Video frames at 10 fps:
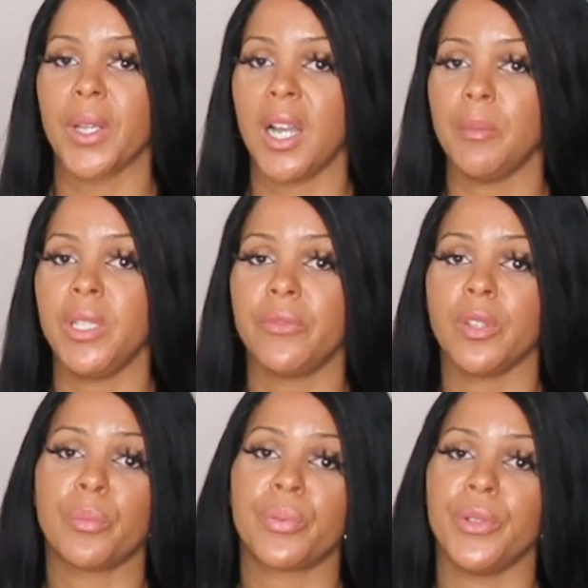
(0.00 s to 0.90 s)
I'm
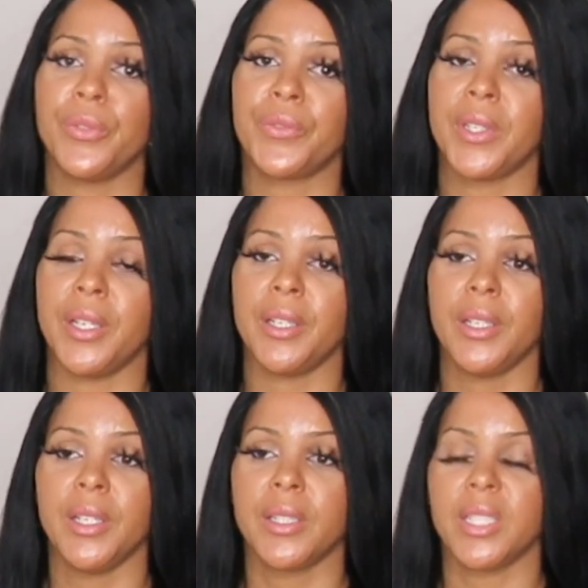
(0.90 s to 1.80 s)
living proof
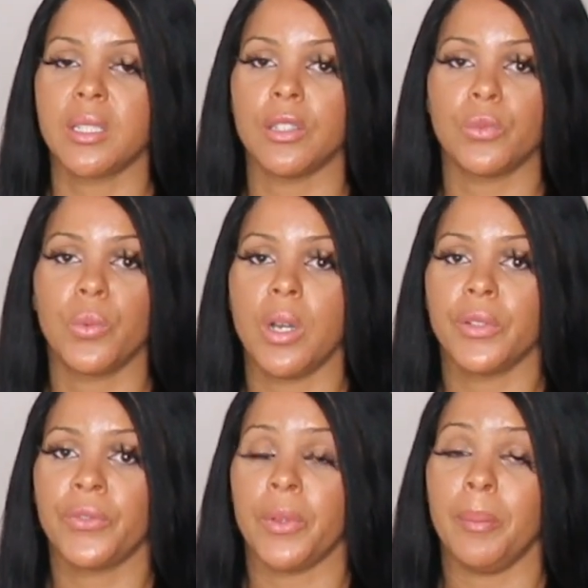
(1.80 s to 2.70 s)
that this has
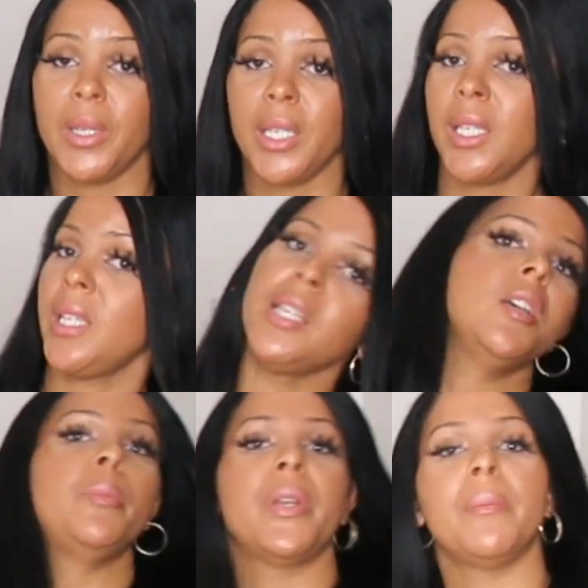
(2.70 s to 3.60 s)
worked for me,
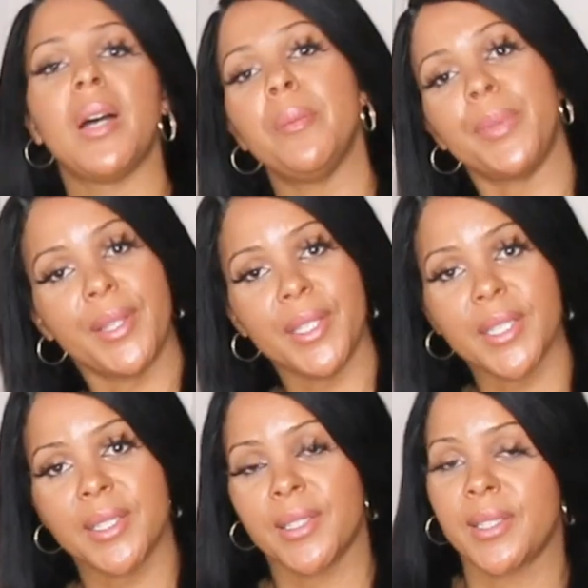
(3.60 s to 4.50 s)
but it might be
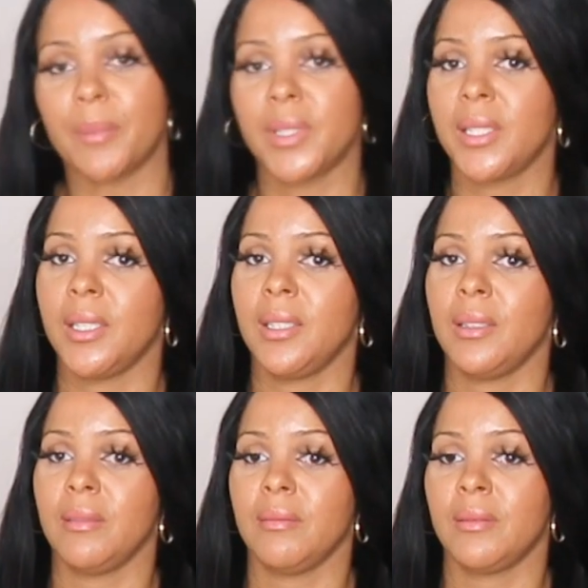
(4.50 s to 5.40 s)

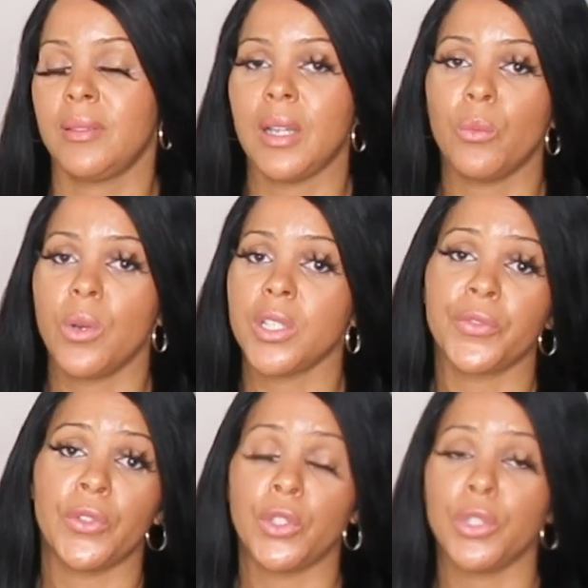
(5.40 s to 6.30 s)
something that works
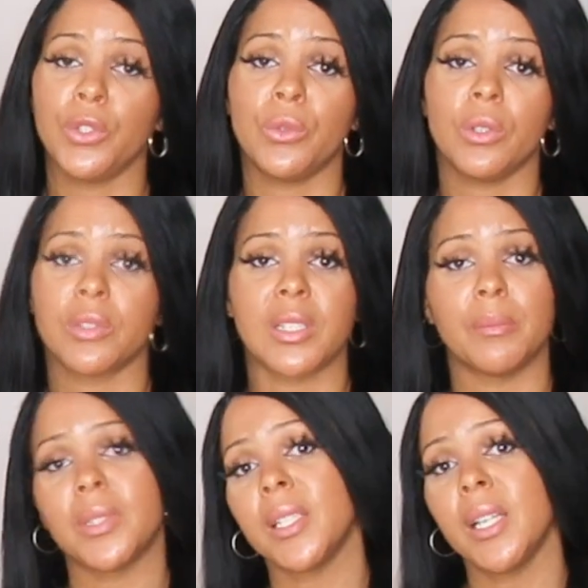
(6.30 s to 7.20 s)
for you or
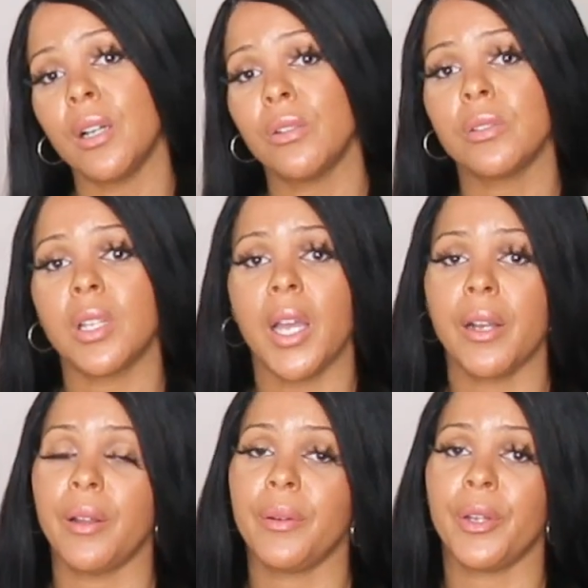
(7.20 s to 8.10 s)
something else. I
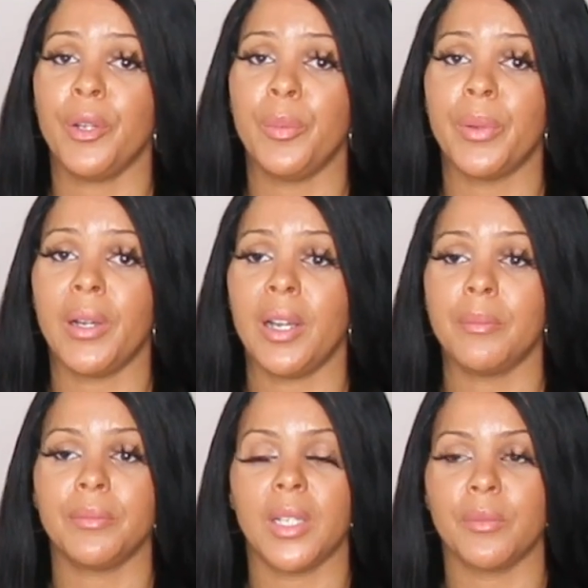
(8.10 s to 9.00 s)
don't know, but
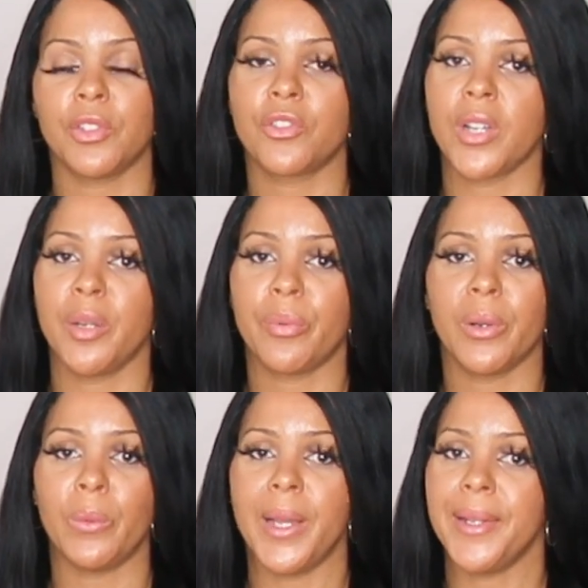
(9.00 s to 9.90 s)
I'm just trying to bring
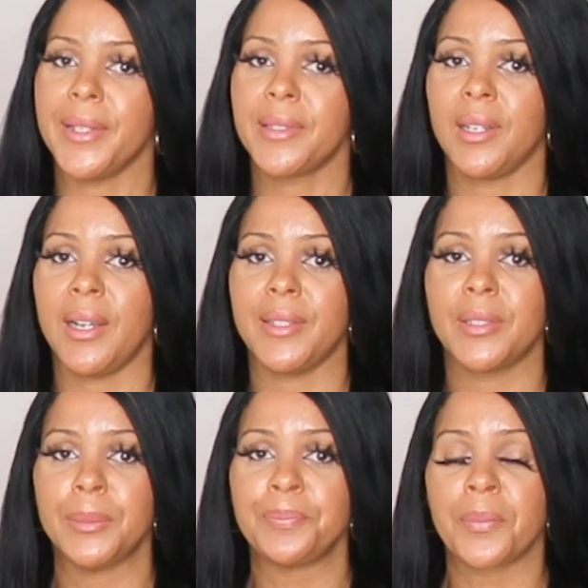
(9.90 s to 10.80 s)
awareness,
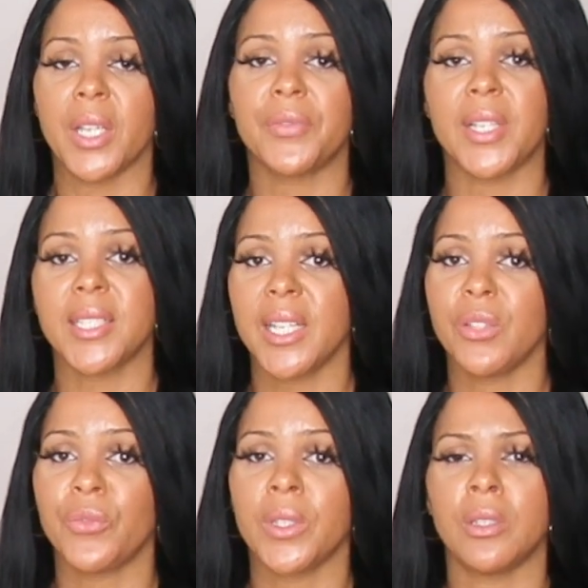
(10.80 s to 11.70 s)
guys. If there's
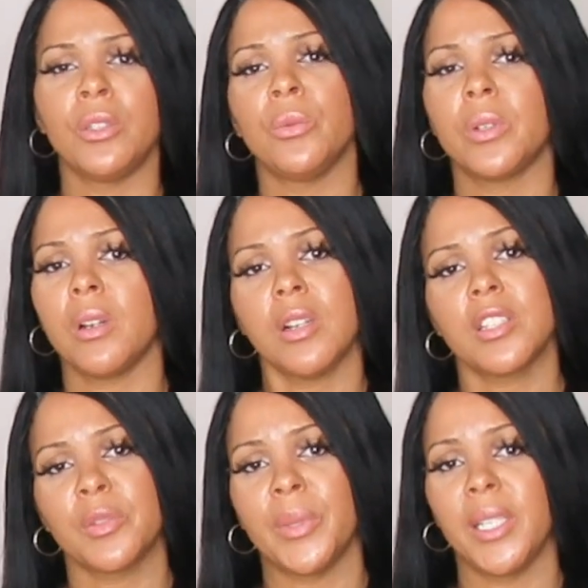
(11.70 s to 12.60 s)
anything that you want to
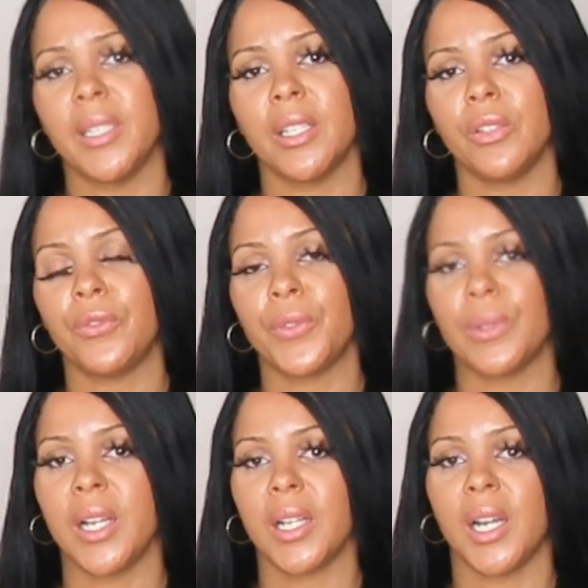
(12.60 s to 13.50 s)
ask me that you feel
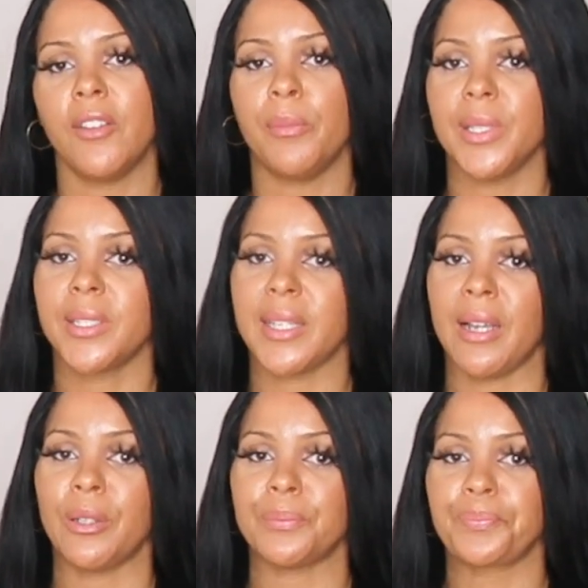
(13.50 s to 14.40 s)
like I've missed
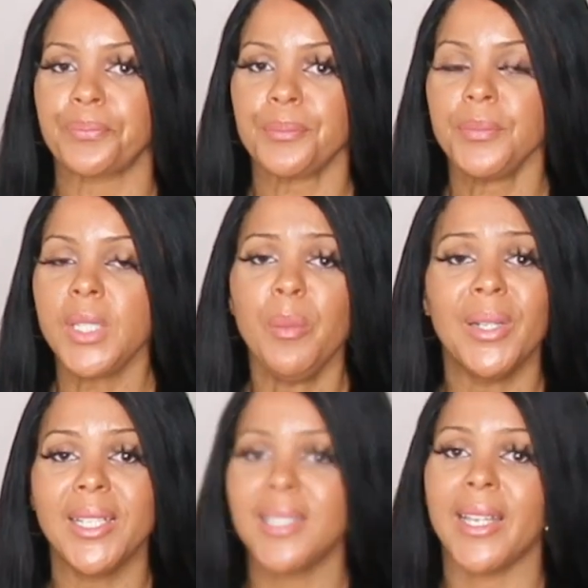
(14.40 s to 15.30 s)
out, please